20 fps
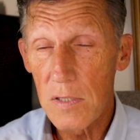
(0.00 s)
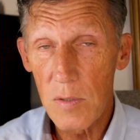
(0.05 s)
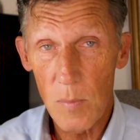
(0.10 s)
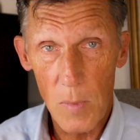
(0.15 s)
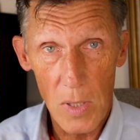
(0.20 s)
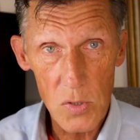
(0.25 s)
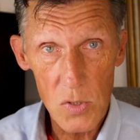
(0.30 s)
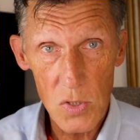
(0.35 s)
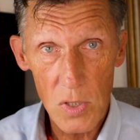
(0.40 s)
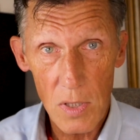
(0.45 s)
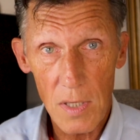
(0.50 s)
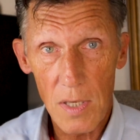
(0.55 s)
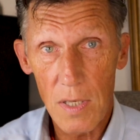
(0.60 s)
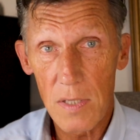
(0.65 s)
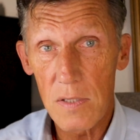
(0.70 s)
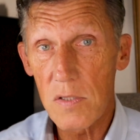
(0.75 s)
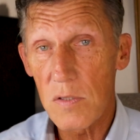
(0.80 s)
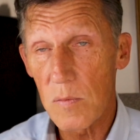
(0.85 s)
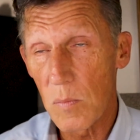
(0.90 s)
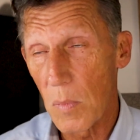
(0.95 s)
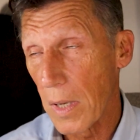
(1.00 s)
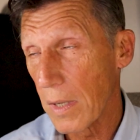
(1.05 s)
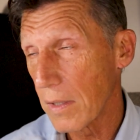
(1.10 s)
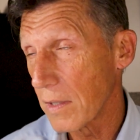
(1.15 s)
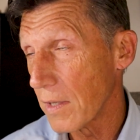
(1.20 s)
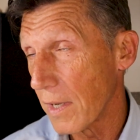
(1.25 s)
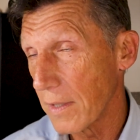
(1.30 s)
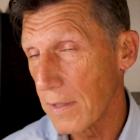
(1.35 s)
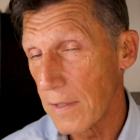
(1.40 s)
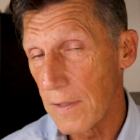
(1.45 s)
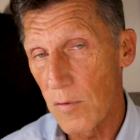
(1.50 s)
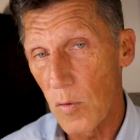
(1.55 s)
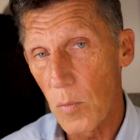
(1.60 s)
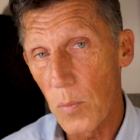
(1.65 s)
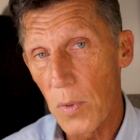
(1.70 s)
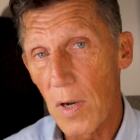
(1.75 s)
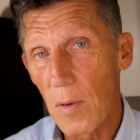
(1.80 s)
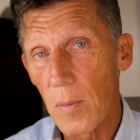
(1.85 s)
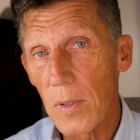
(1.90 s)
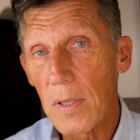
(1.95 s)
dementia, hence mild cognitive
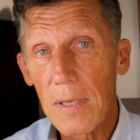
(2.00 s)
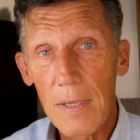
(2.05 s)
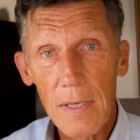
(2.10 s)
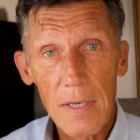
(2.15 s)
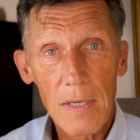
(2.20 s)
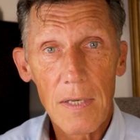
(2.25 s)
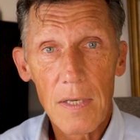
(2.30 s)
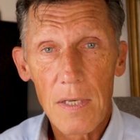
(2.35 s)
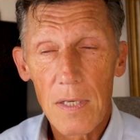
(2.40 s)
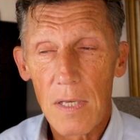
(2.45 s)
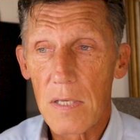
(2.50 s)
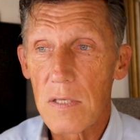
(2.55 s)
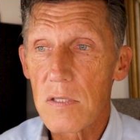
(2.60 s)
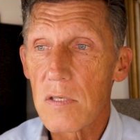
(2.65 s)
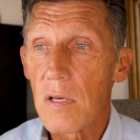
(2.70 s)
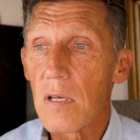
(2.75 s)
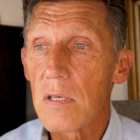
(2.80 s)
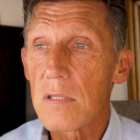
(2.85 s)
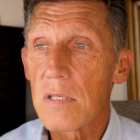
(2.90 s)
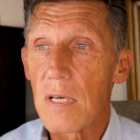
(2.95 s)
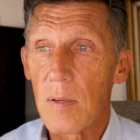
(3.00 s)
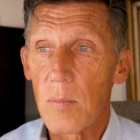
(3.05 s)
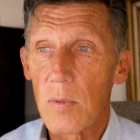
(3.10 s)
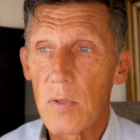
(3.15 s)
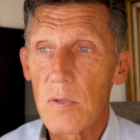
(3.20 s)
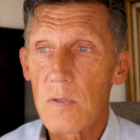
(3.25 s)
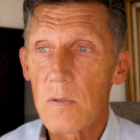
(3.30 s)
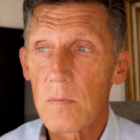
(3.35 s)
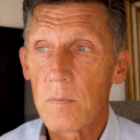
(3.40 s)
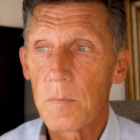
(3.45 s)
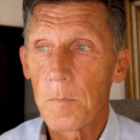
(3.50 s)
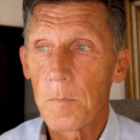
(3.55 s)
impairment, hence Alzheimer's.